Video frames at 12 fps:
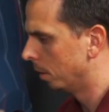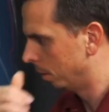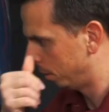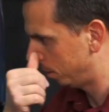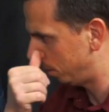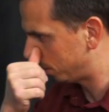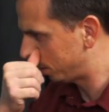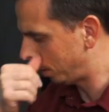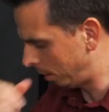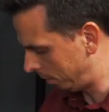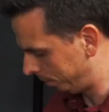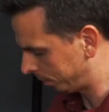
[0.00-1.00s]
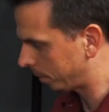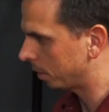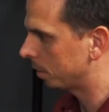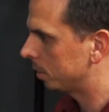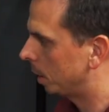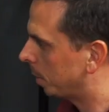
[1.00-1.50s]
Okay,
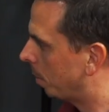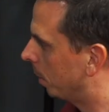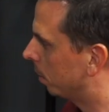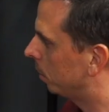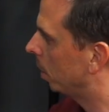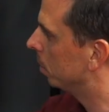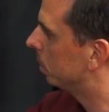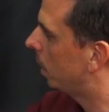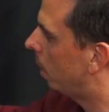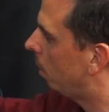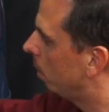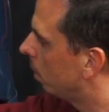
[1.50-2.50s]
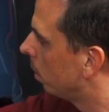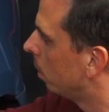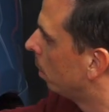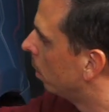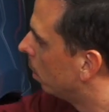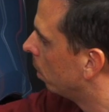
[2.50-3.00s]
take my microfiber towel,
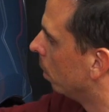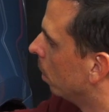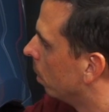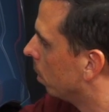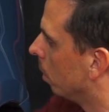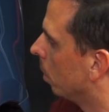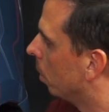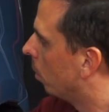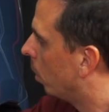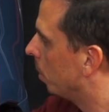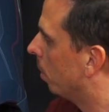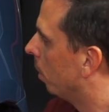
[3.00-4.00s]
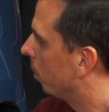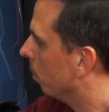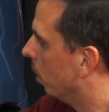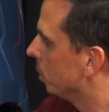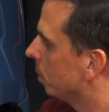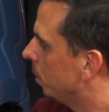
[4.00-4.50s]
wipe off the
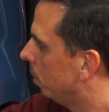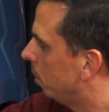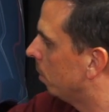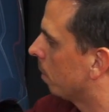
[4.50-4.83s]
residue,